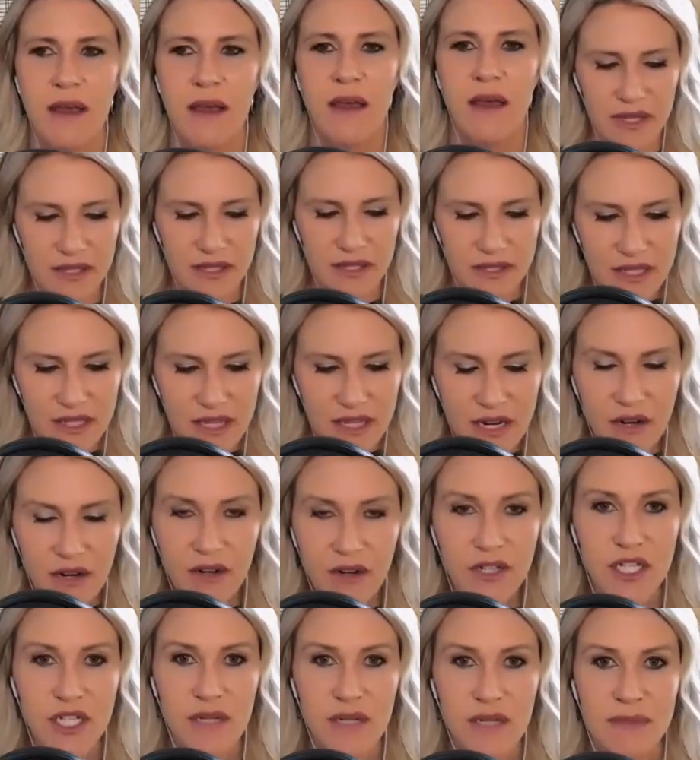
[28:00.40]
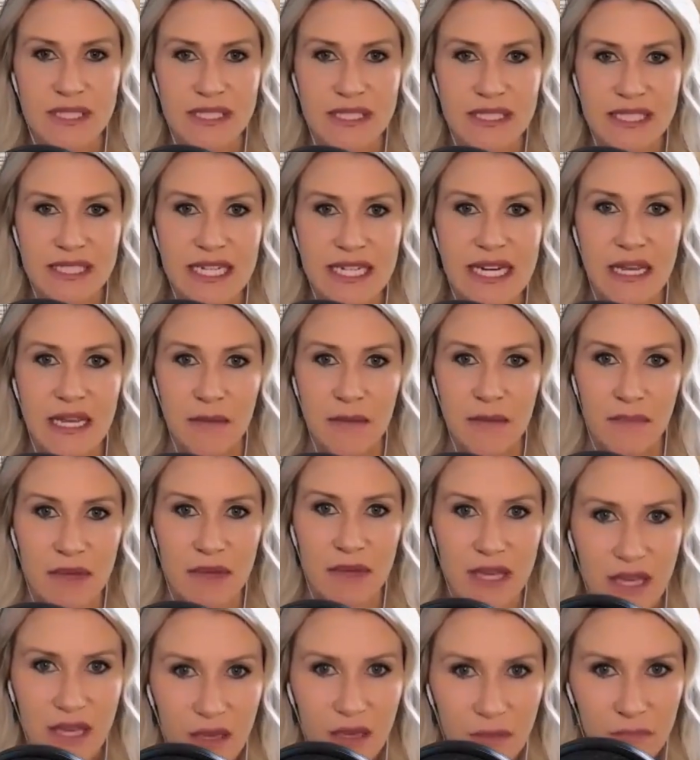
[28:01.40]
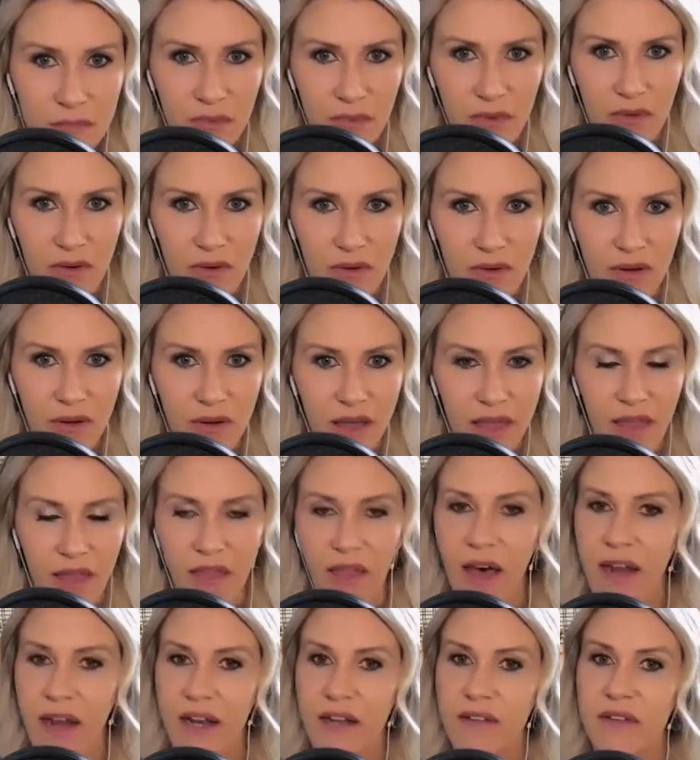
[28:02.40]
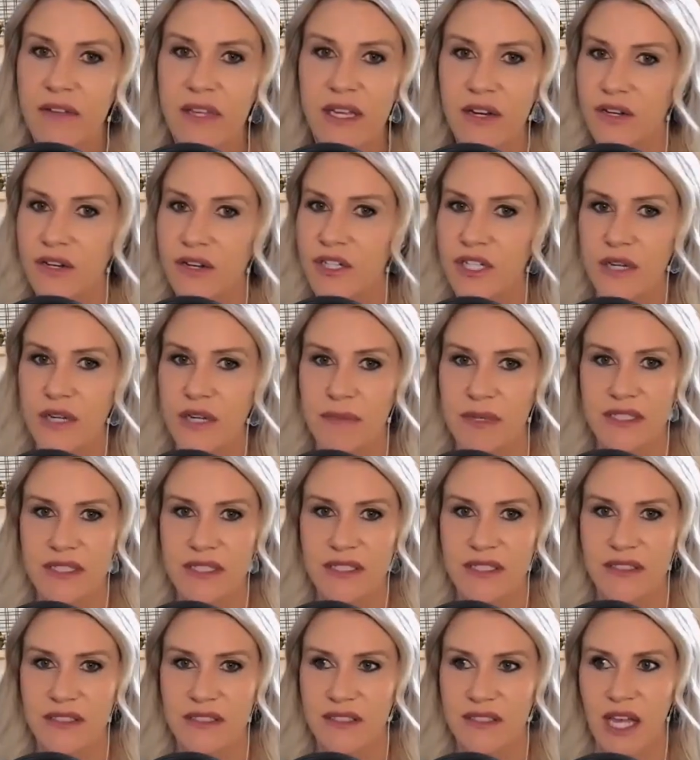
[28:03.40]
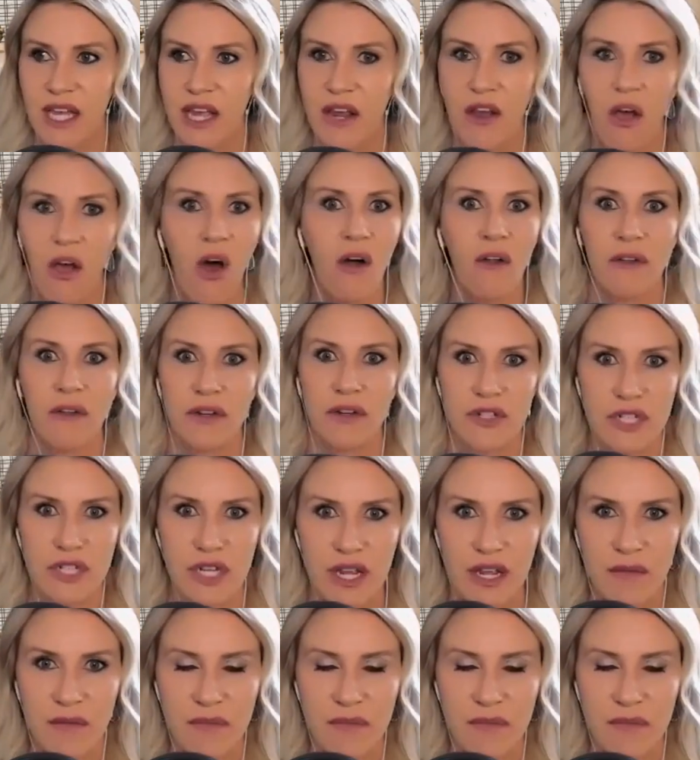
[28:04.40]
But leadership is leading people. And a lot of leadership is psychology